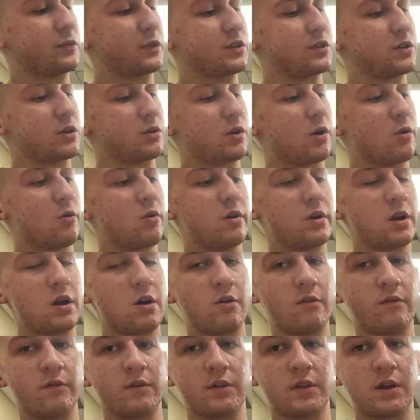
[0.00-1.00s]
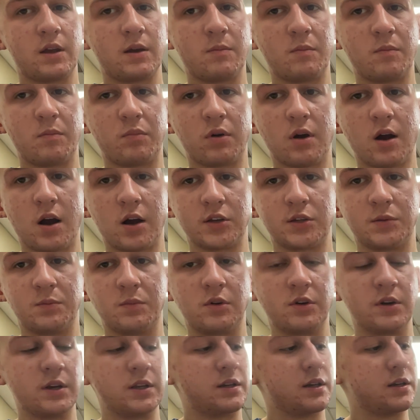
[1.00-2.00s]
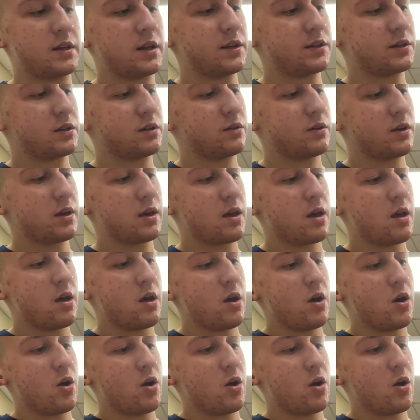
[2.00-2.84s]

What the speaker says: So going over them proximally to distally,